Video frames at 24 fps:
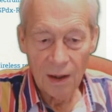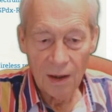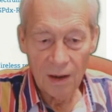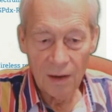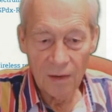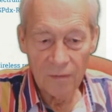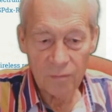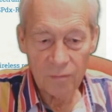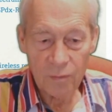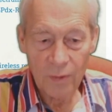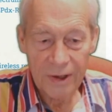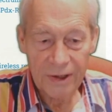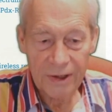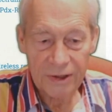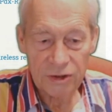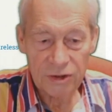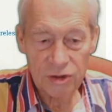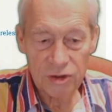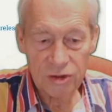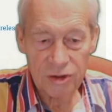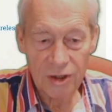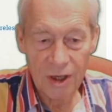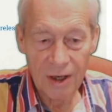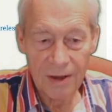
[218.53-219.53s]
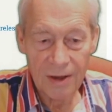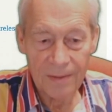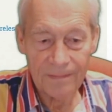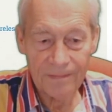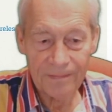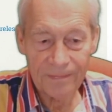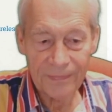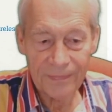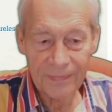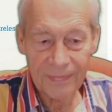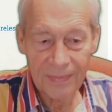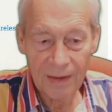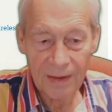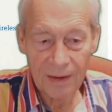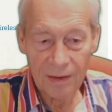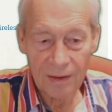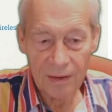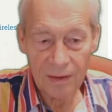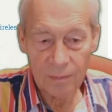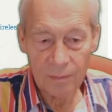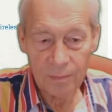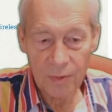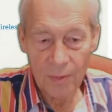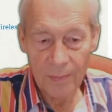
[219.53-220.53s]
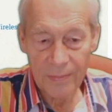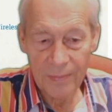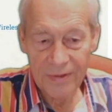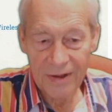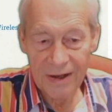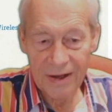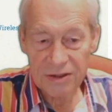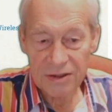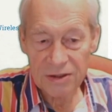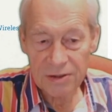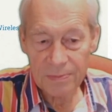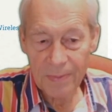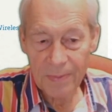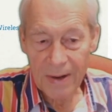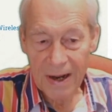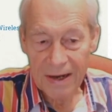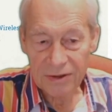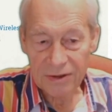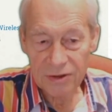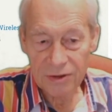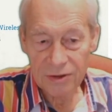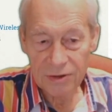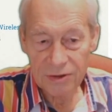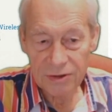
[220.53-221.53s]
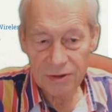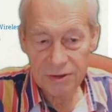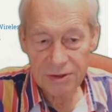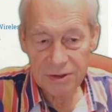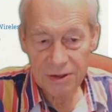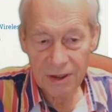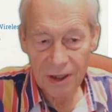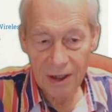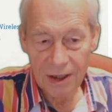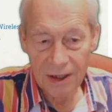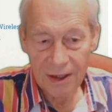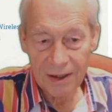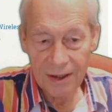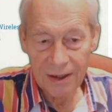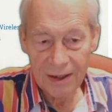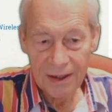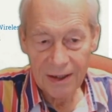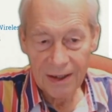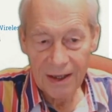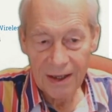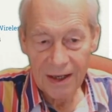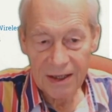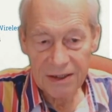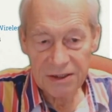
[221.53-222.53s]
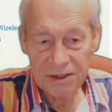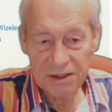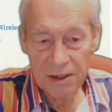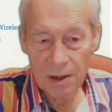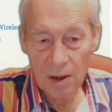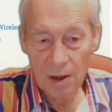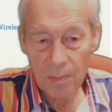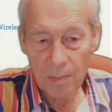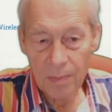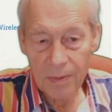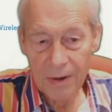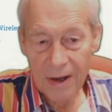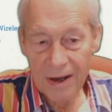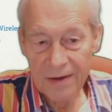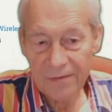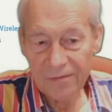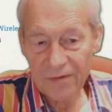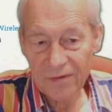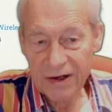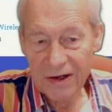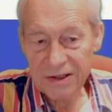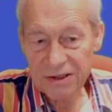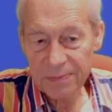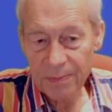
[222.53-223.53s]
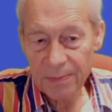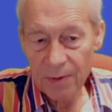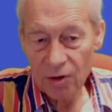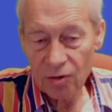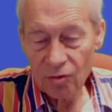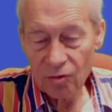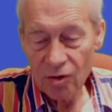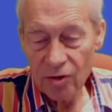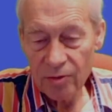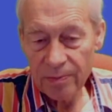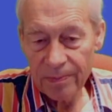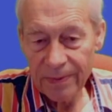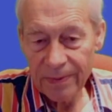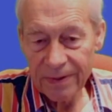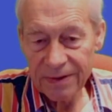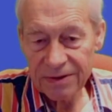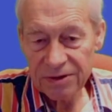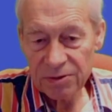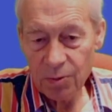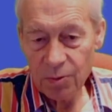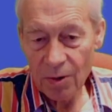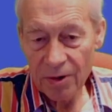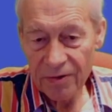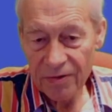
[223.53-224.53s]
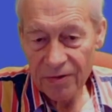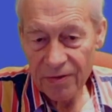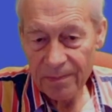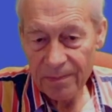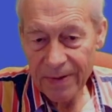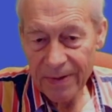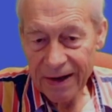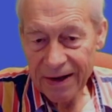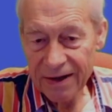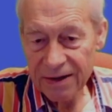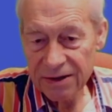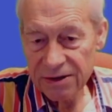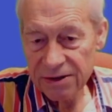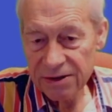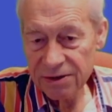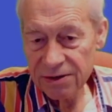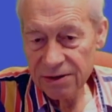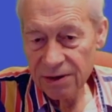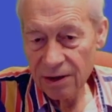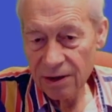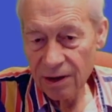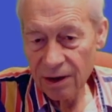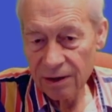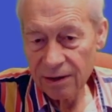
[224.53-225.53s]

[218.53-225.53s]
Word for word: of which um, probably the independent uh, S D R Play Facebook group is one of the biggest,